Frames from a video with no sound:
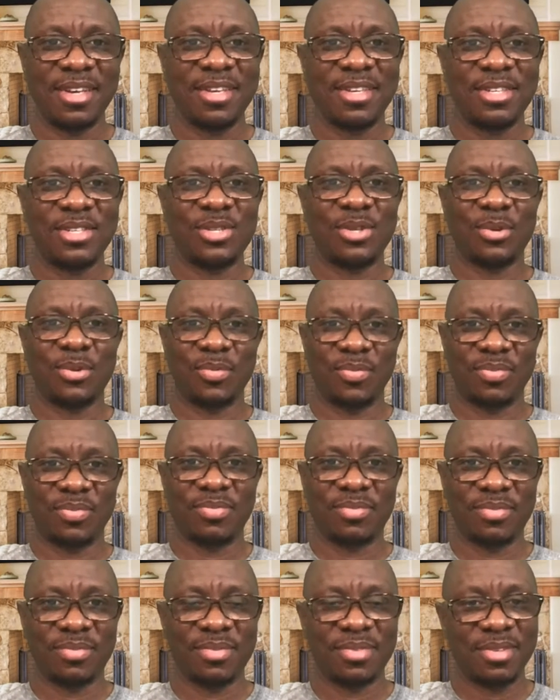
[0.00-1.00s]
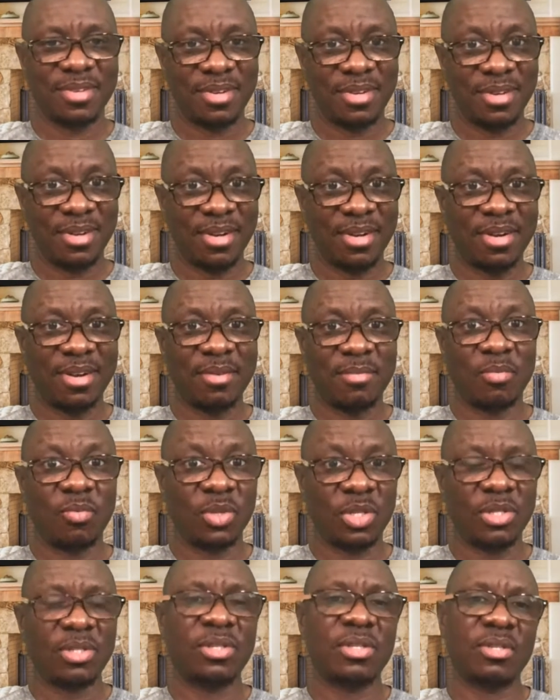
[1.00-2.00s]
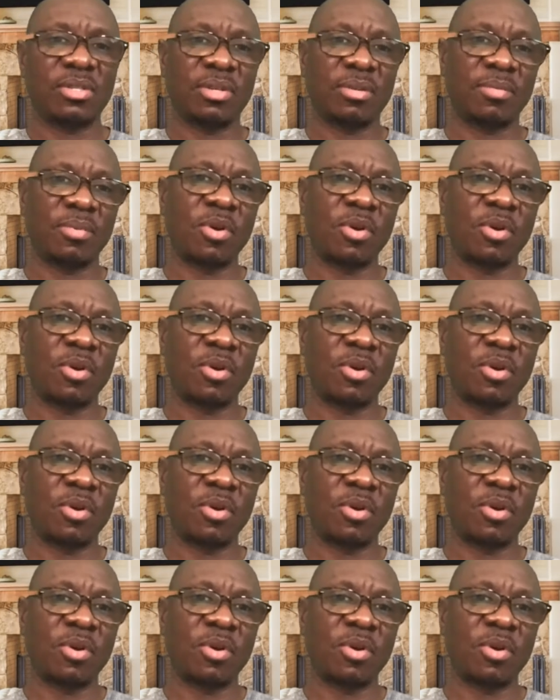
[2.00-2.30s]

So, which is some